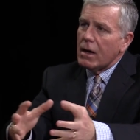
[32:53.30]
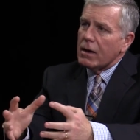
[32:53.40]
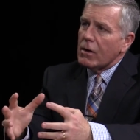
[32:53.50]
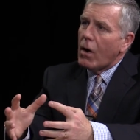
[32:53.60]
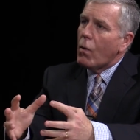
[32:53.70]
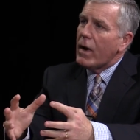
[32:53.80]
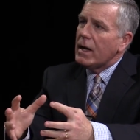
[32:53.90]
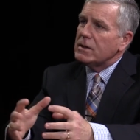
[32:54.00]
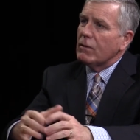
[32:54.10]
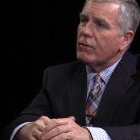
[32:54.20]
you know,
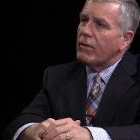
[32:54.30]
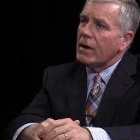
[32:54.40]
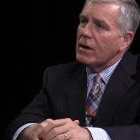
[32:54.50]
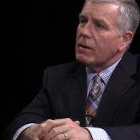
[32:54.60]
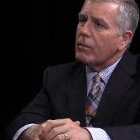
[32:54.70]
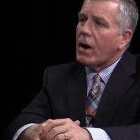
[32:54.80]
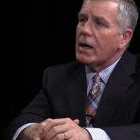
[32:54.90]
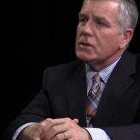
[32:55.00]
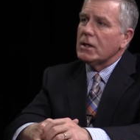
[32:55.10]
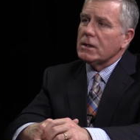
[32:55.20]
ways of funding
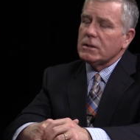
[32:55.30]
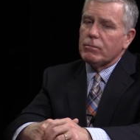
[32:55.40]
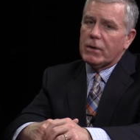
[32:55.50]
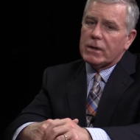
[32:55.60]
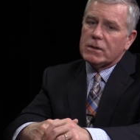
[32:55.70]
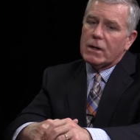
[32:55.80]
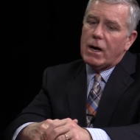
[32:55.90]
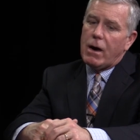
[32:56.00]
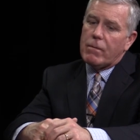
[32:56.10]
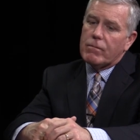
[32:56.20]
projects, but,
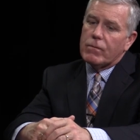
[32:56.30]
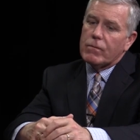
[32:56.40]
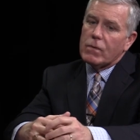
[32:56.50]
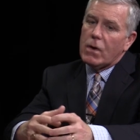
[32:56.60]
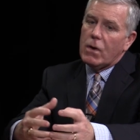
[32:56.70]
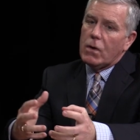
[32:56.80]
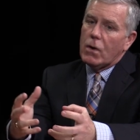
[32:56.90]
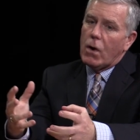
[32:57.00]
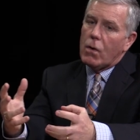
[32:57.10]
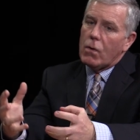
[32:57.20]
um, you
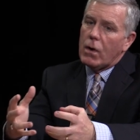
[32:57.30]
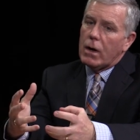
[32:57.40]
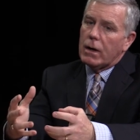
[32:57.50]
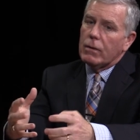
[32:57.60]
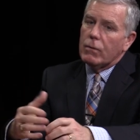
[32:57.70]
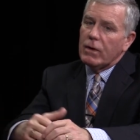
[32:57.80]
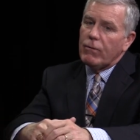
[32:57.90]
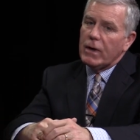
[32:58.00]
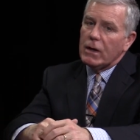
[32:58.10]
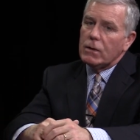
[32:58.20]
know, uh, we
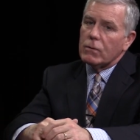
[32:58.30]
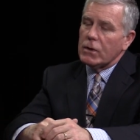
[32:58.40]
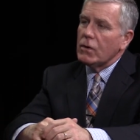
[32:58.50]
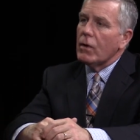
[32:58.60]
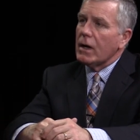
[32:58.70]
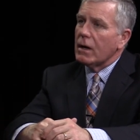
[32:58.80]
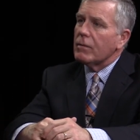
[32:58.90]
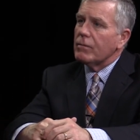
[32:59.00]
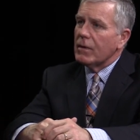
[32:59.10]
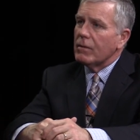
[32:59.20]
feel we're doing a,
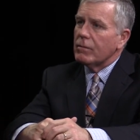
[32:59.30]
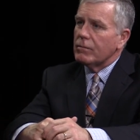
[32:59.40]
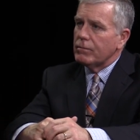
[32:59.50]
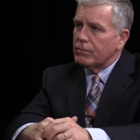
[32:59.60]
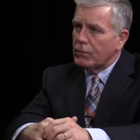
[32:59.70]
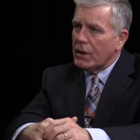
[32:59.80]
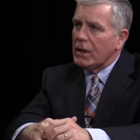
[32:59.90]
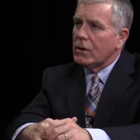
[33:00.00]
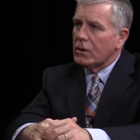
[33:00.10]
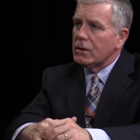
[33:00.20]
a pretty
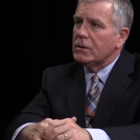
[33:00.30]
good